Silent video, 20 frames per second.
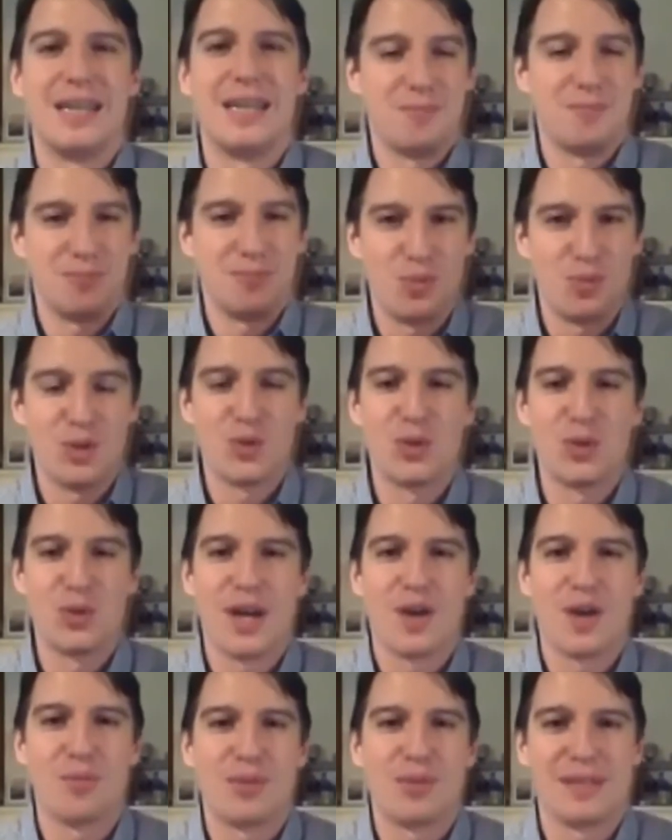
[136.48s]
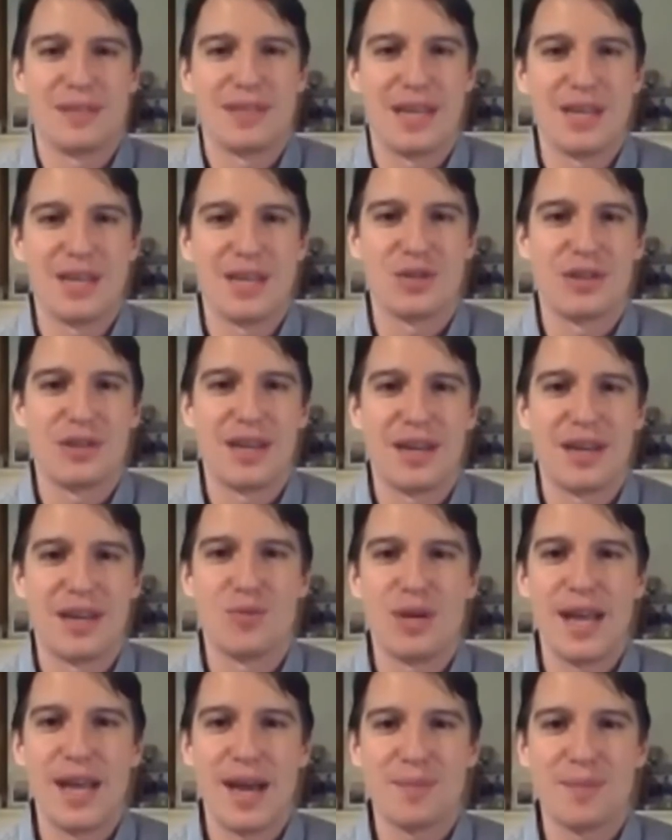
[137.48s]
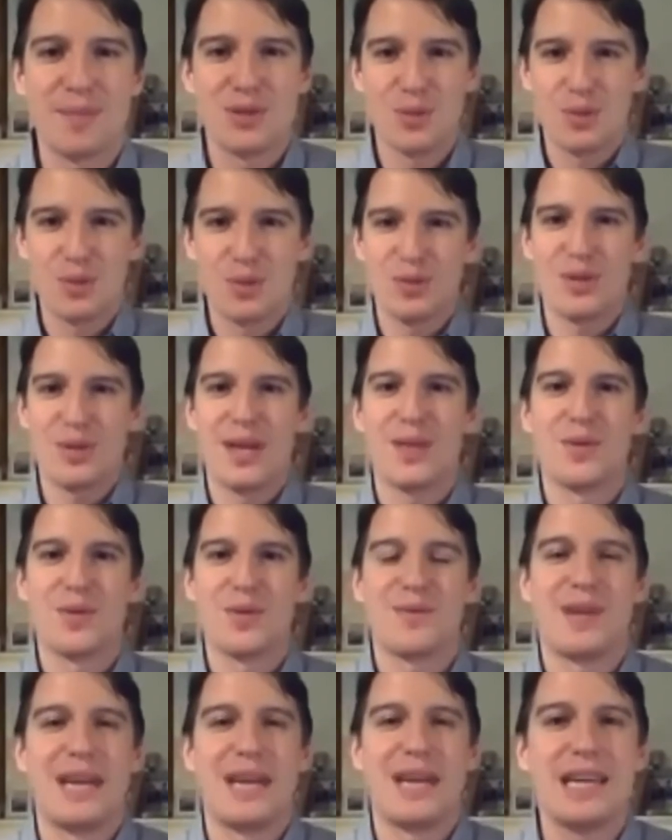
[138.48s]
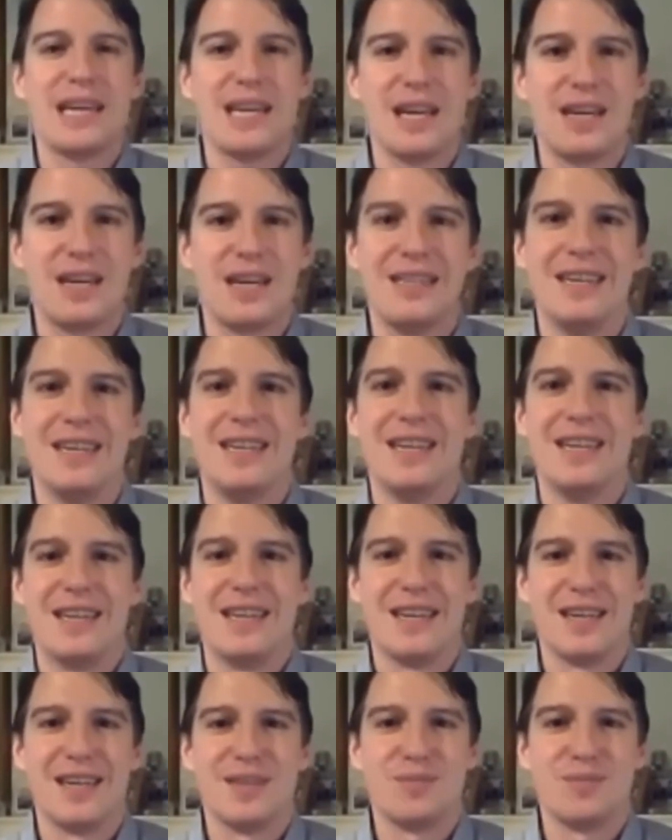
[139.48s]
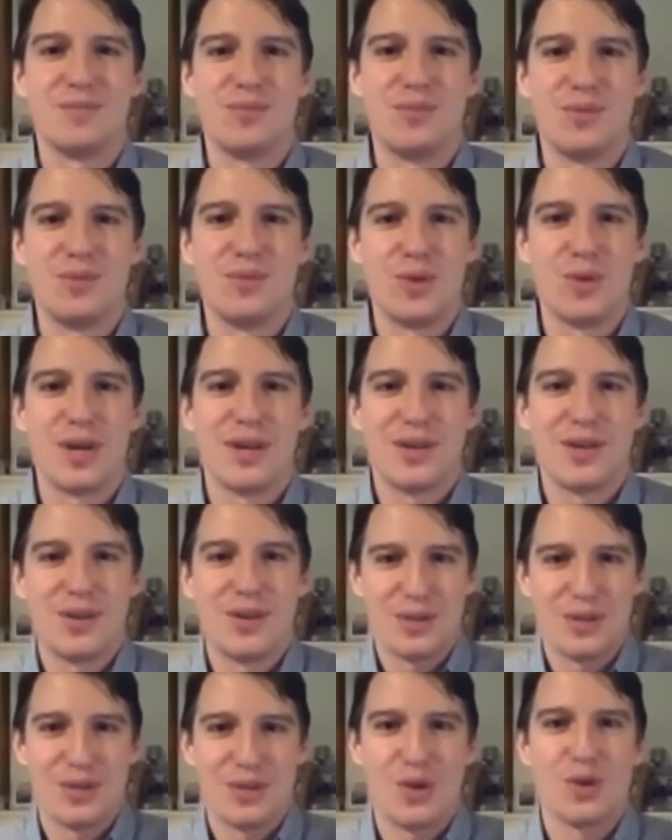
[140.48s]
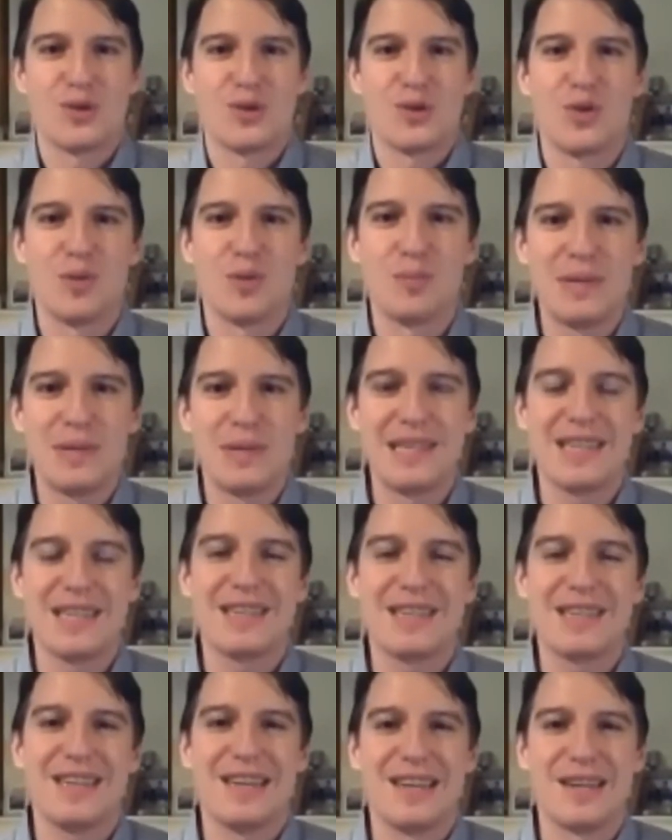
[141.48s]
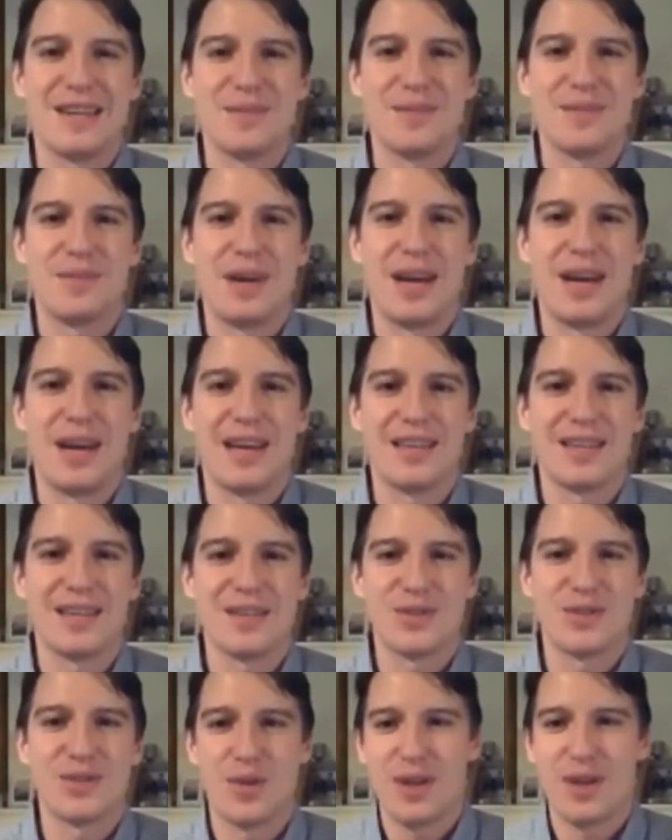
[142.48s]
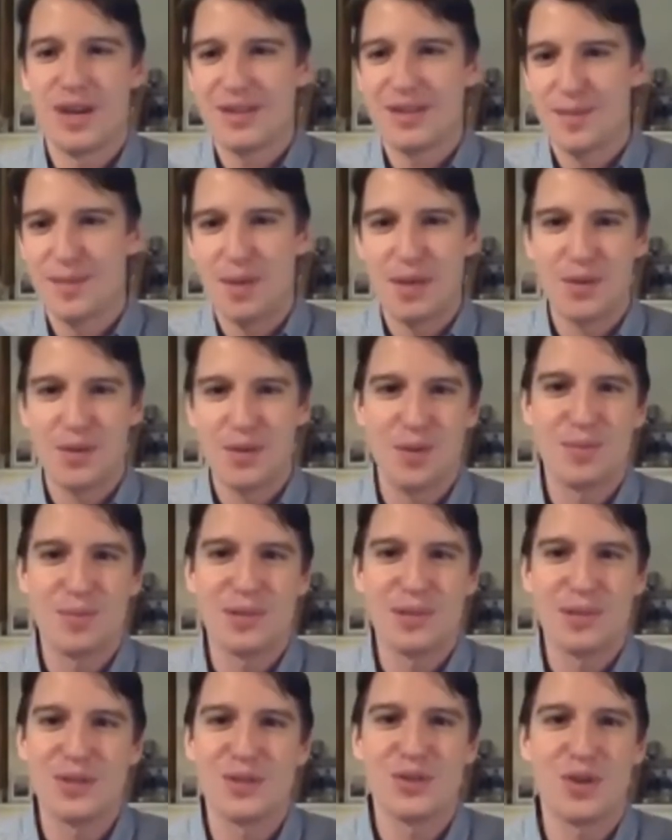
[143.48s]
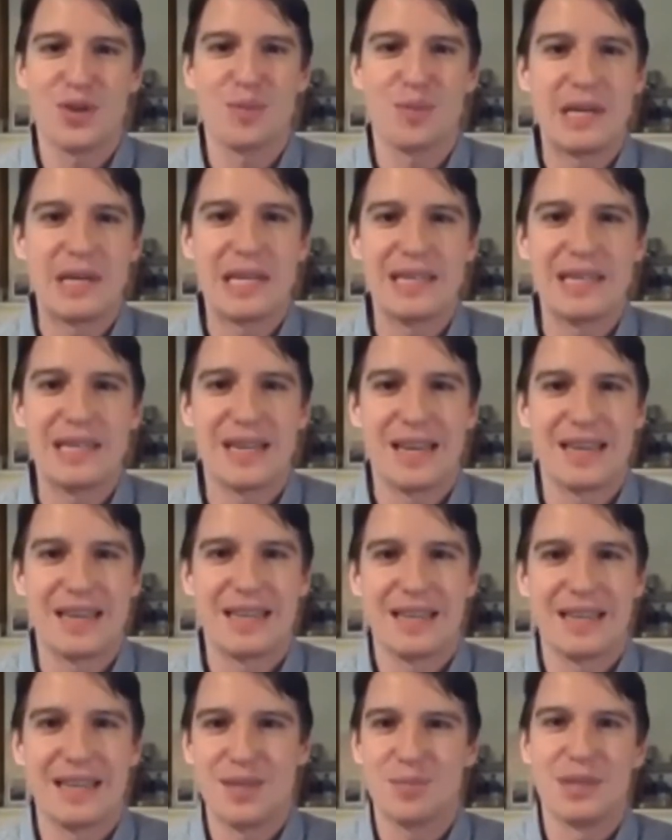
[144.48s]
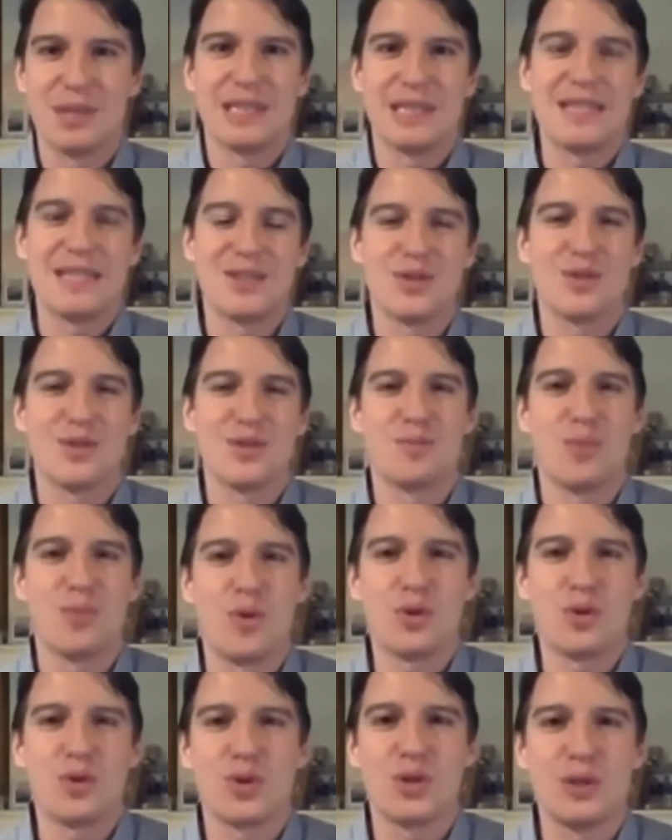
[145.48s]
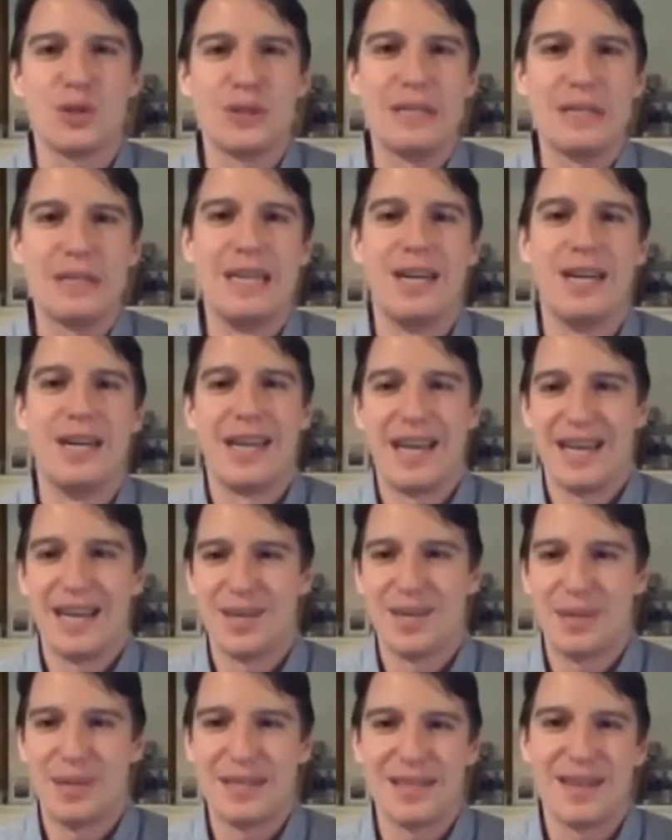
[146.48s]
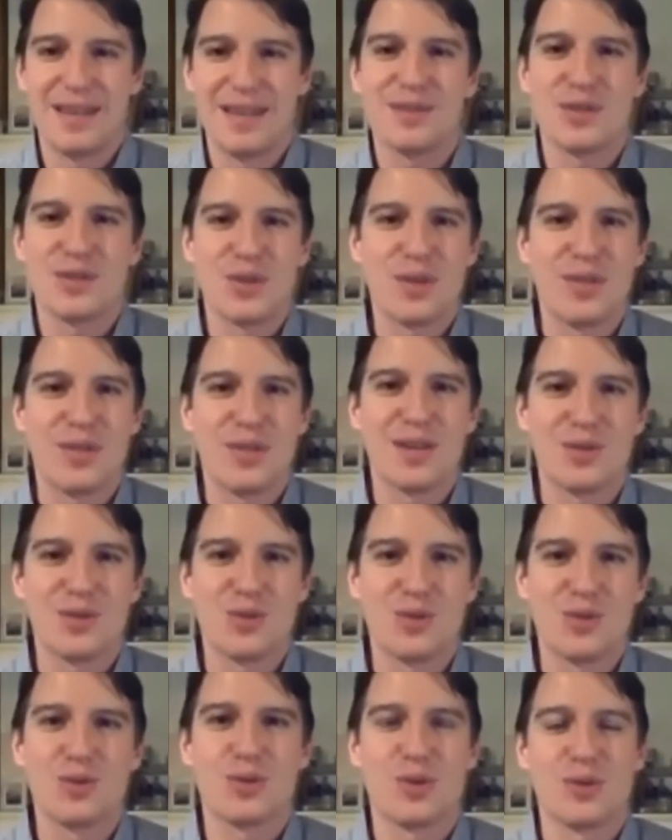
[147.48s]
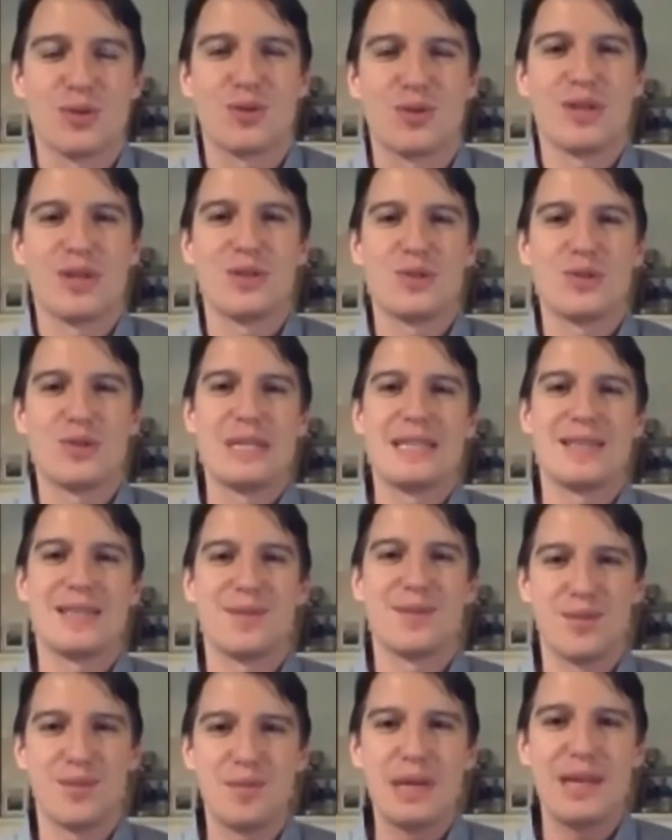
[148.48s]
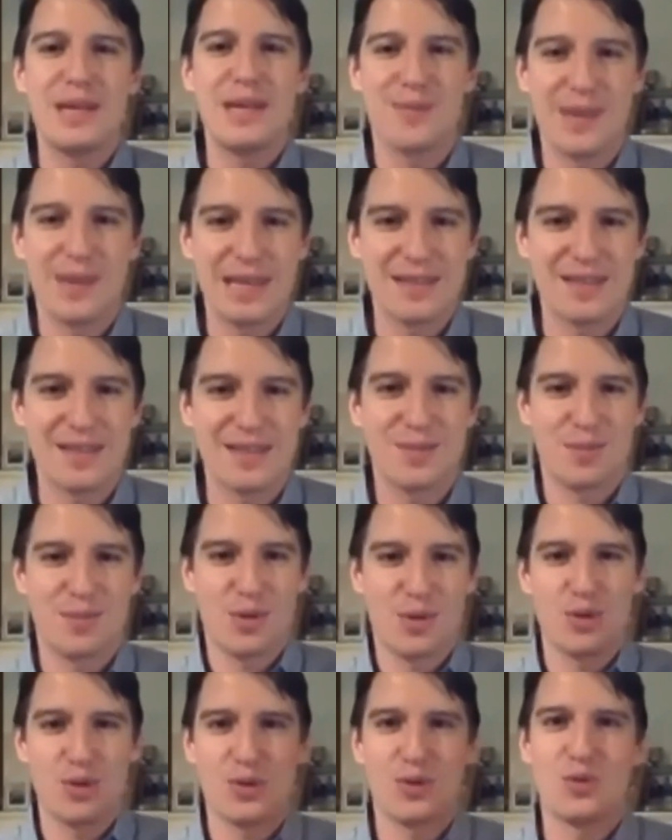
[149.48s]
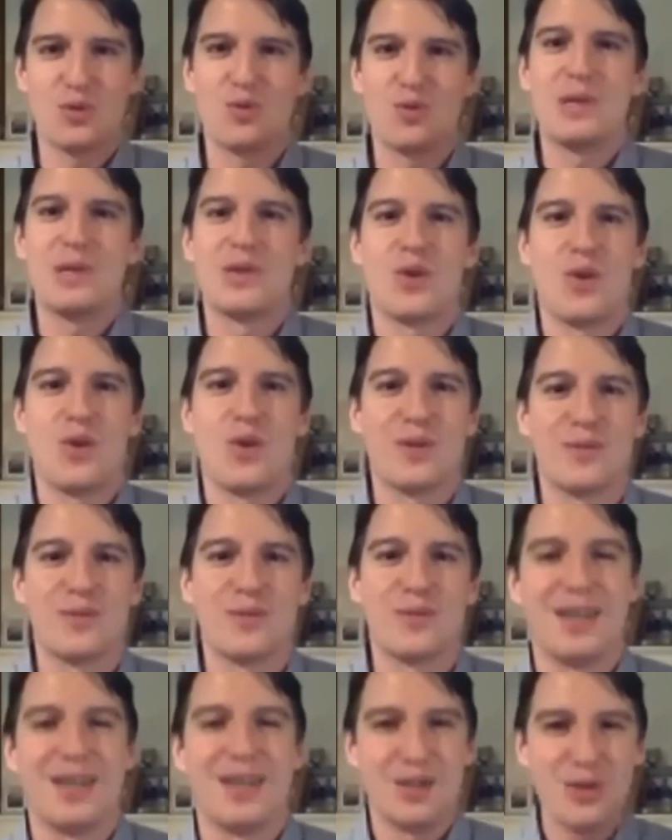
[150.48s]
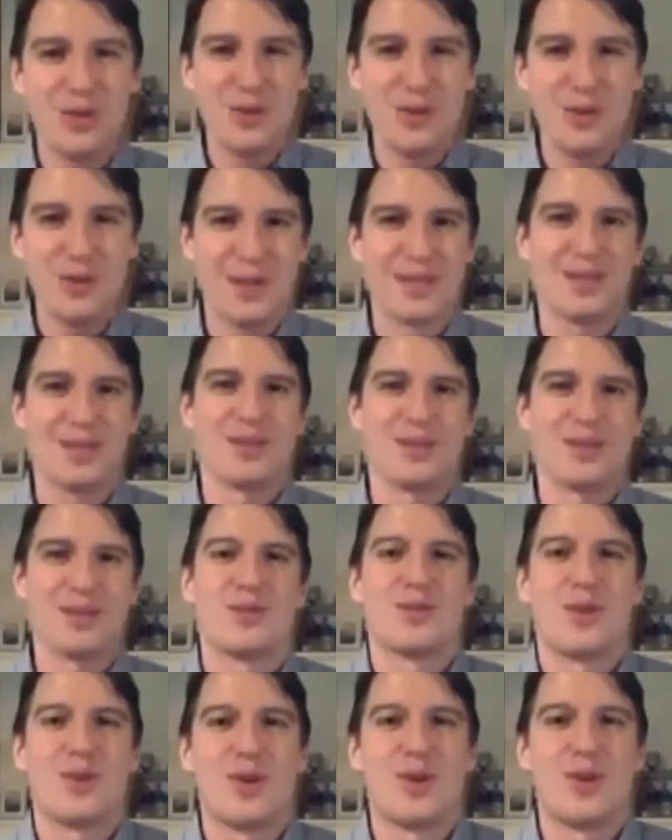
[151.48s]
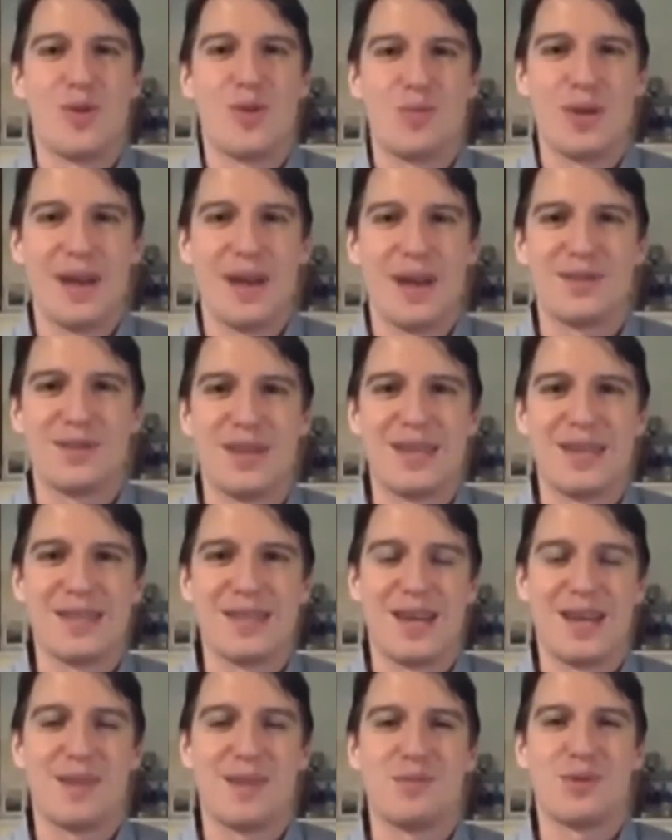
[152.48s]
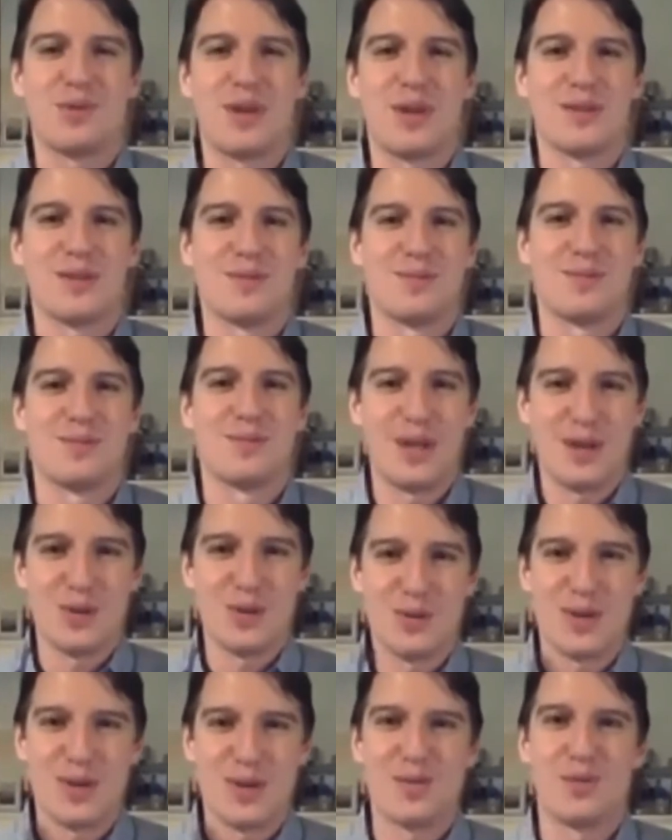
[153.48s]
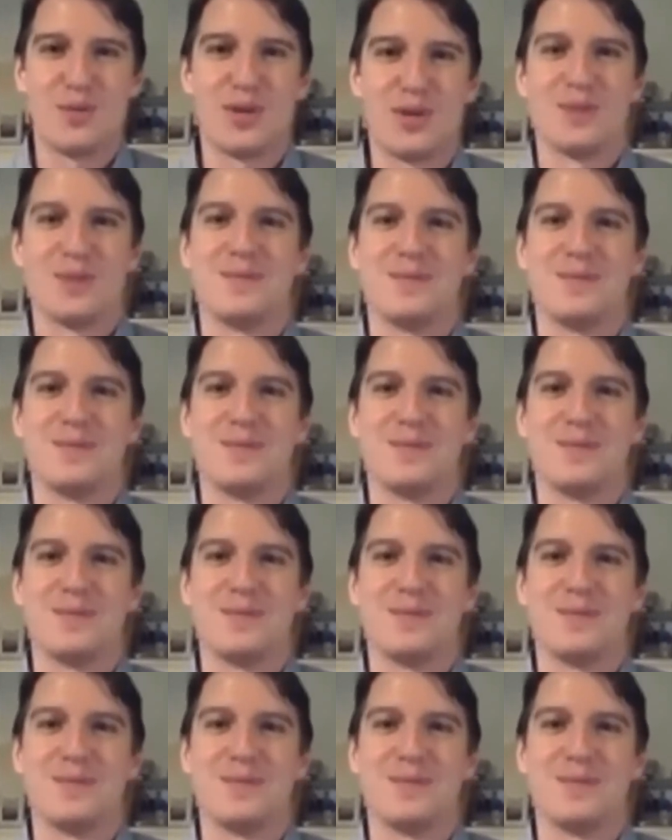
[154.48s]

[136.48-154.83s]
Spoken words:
we're doing our presentation. And I'm really happy to do this together with Valeria, who I heard is also competing. And I saw there are some other competition sommeliers like Karim Patricio from Portugal and Paz Levinson there too. So it's great to see some familiar faces, but also to meet all of you new faces. So I hope we have a nice time together. Hello to everybody.